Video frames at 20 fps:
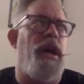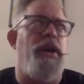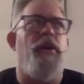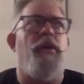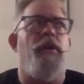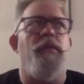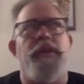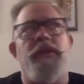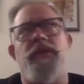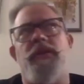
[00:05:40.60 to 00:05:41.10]

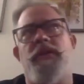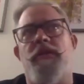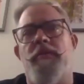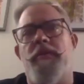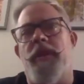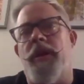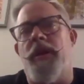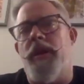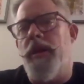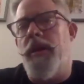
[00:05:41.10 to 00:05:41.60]
know, I'll beat you in a
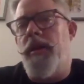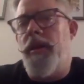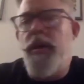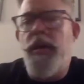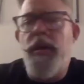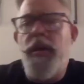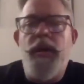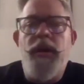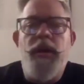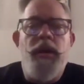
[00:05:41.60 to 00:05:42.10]
minute.
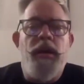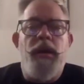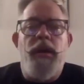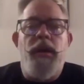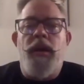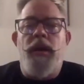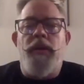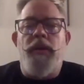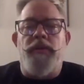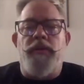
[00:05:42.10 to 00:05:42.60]

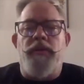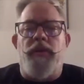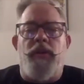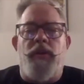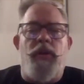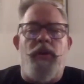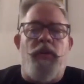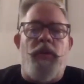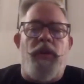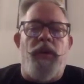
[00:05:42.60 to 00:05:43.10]
And it's like,
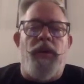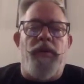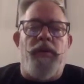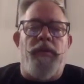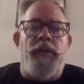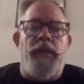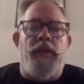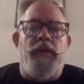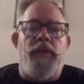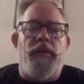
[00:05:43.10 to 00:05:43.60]
oh, well. And
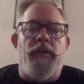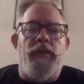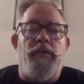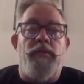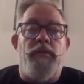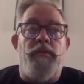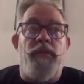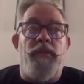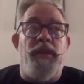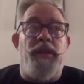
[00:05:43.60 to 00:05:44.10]
I'm like,
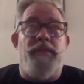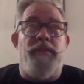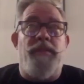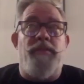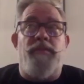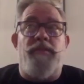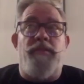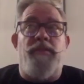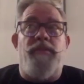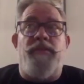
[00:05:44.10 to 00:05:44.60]
what?
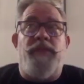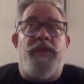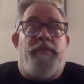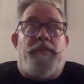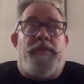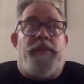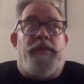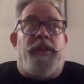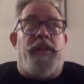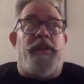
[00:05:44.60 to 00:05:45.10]
You've
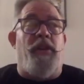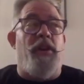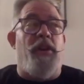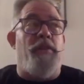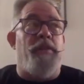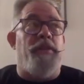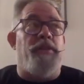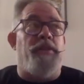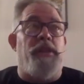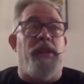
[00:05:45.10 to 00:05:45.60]
tipped me like
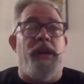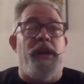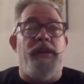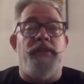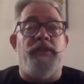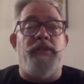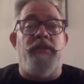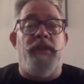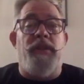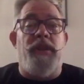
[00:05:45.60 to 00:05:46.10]
garbage the
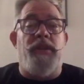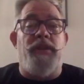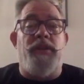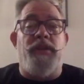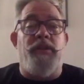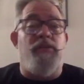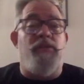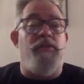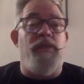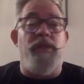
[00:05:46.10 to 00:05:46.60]
last 2 nights.
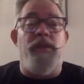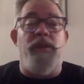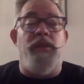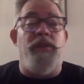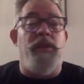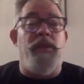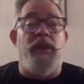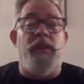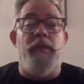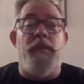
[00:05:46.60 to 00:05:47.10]
You really
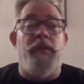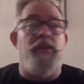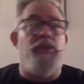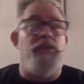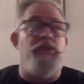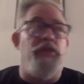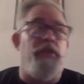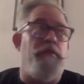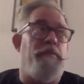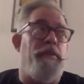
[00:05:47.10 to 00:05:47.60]
think I'm going to
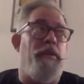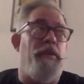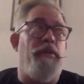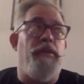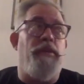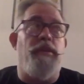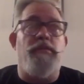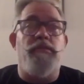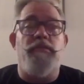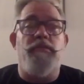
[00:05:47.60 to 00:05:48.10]
jump
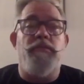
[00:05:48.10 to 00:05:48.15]
over and,